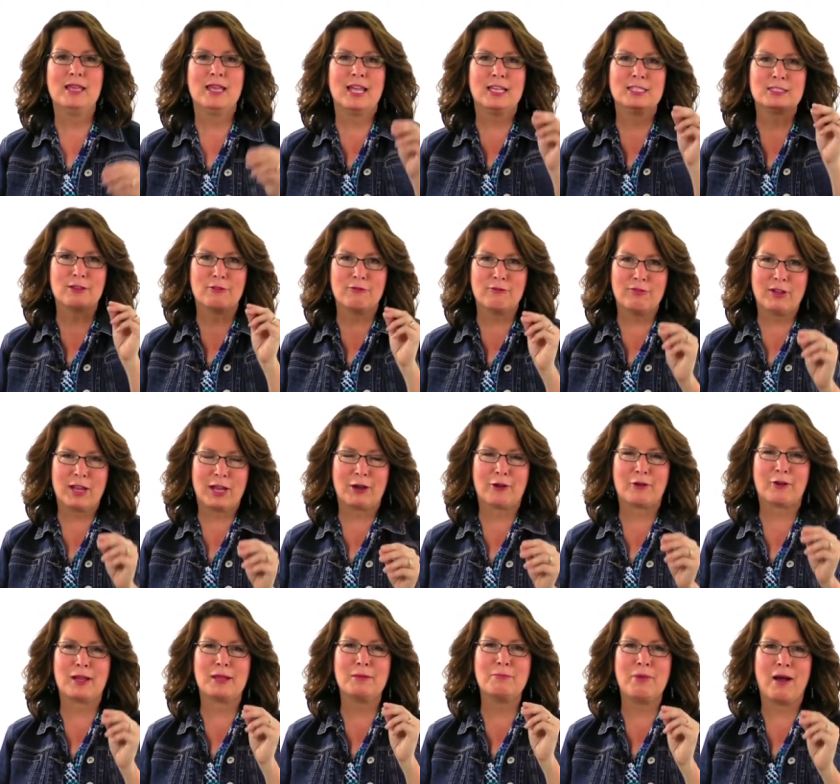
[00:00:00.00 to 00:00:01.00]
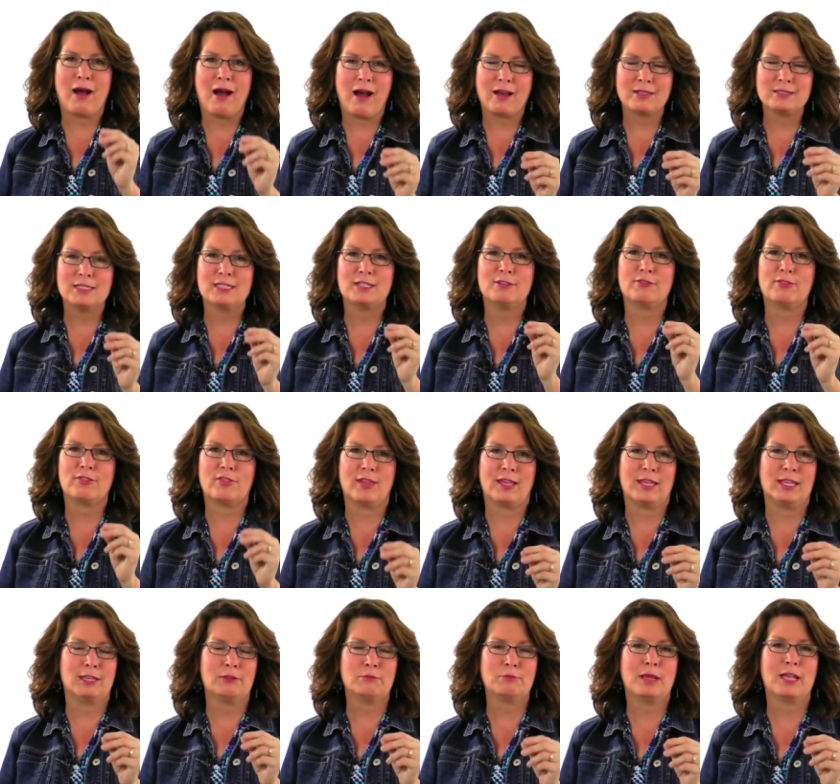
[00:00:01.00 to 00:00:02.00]
is a very positive
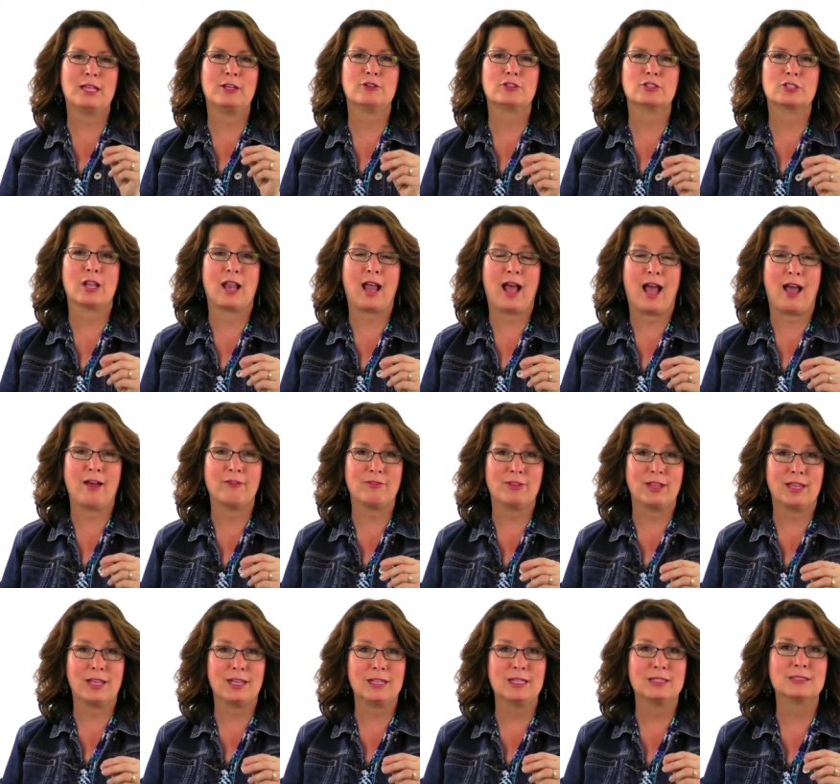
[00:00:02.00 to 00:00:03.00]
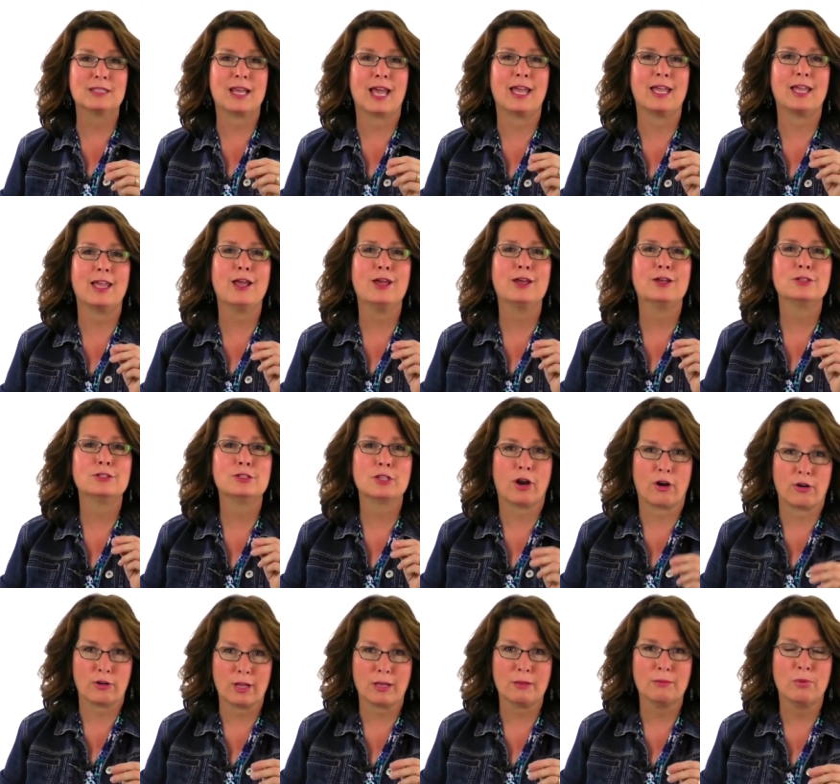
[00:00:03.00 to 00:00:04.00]
thing in Peter's life. It is a
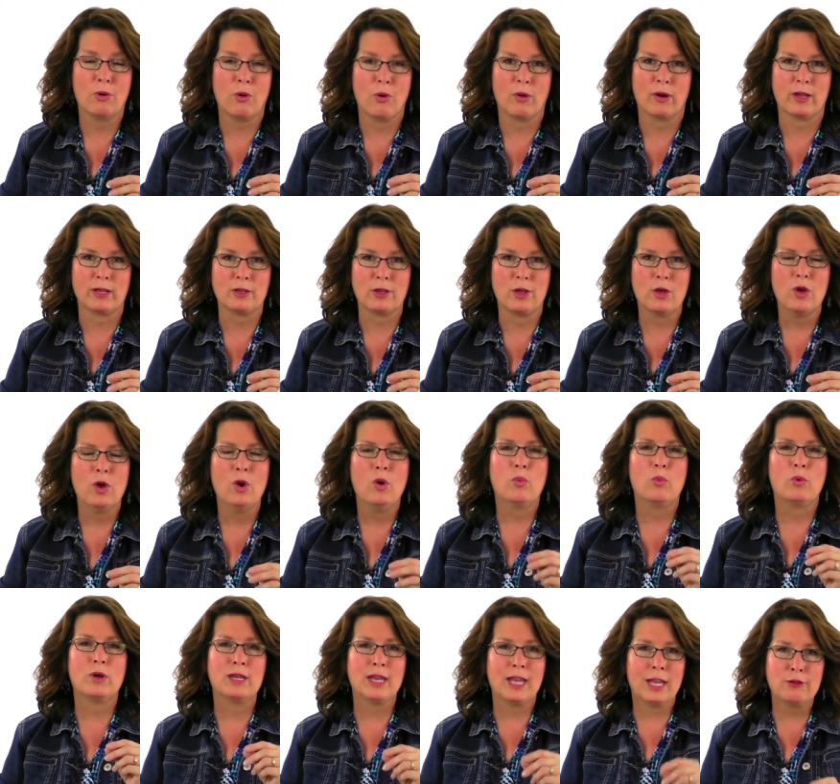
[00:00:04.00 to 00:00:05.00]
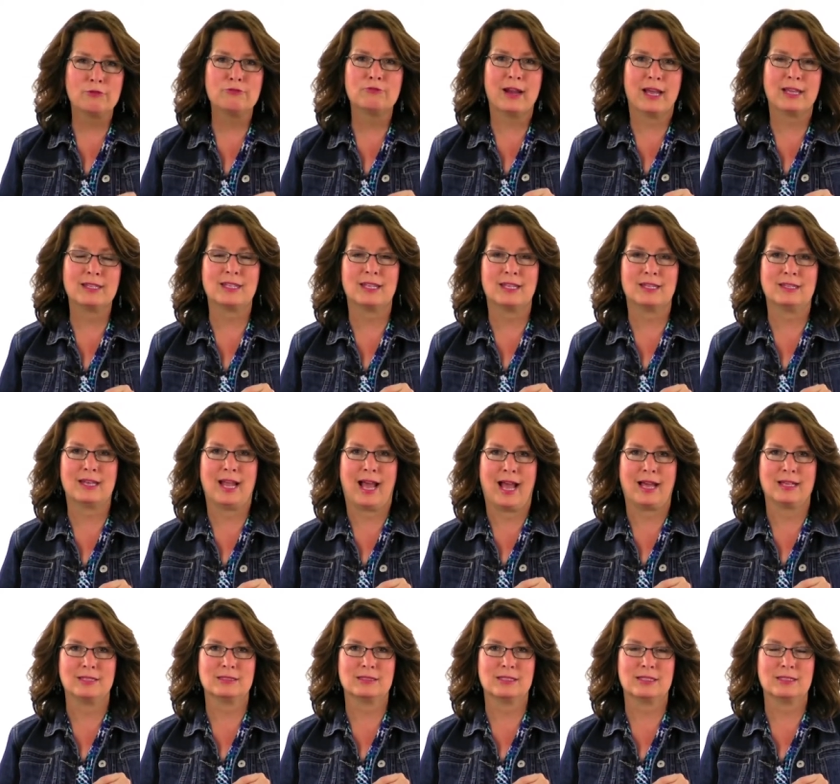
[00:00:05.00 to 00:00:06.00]
turning point when he
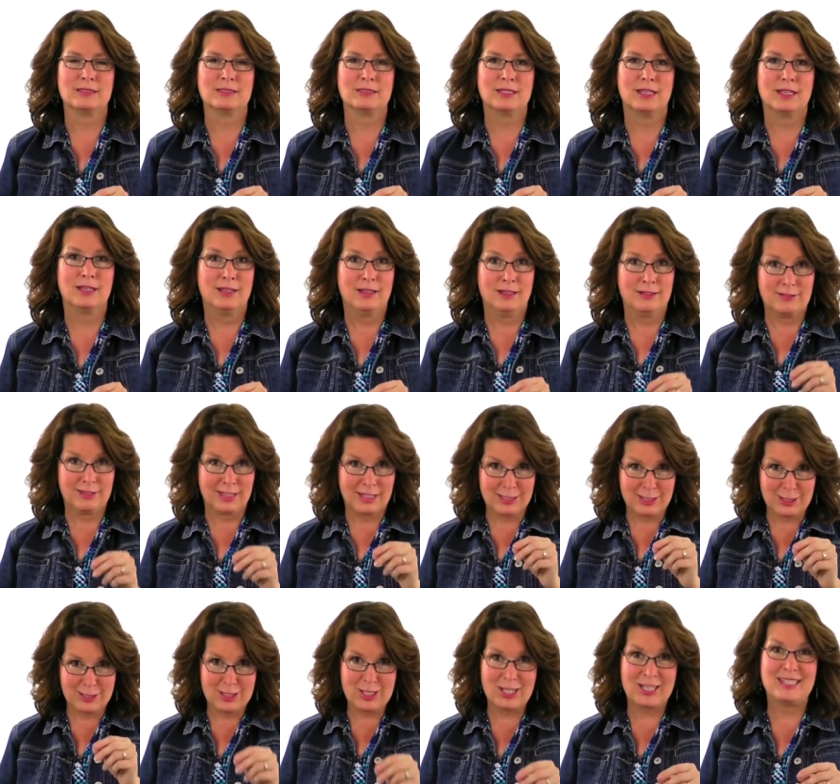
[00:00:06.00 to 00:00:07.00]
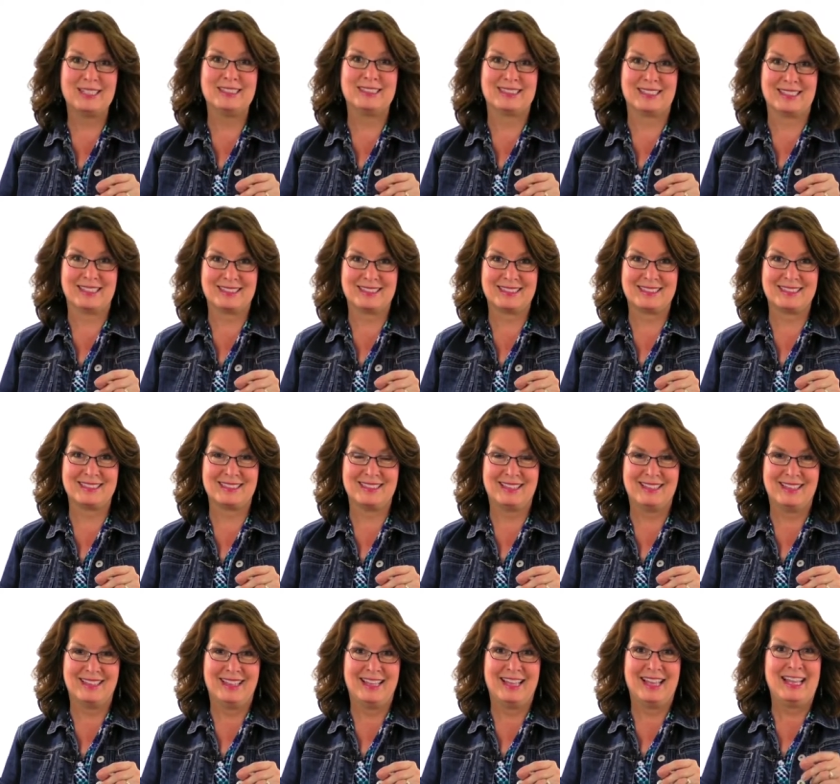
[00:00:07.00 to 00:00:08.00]
recognizes that Jesus
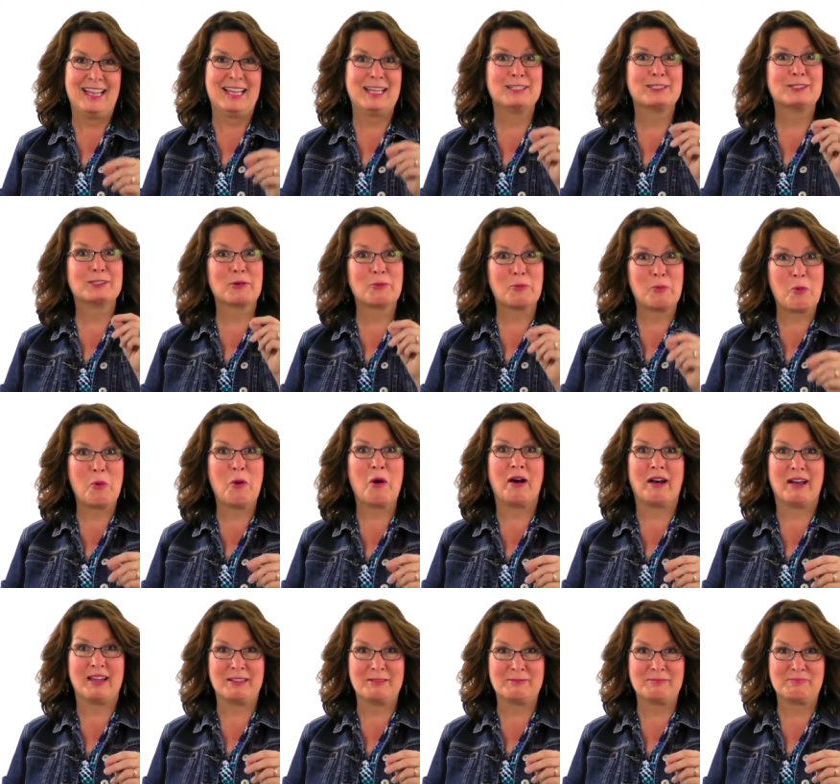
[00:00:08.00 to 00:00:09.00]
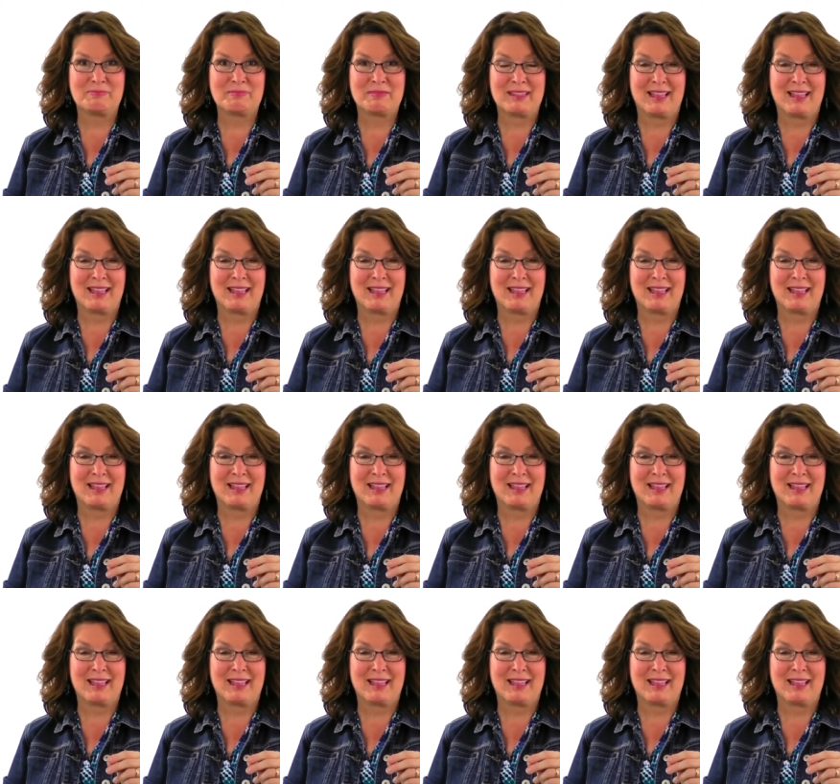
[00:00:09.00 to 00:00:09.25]
is the one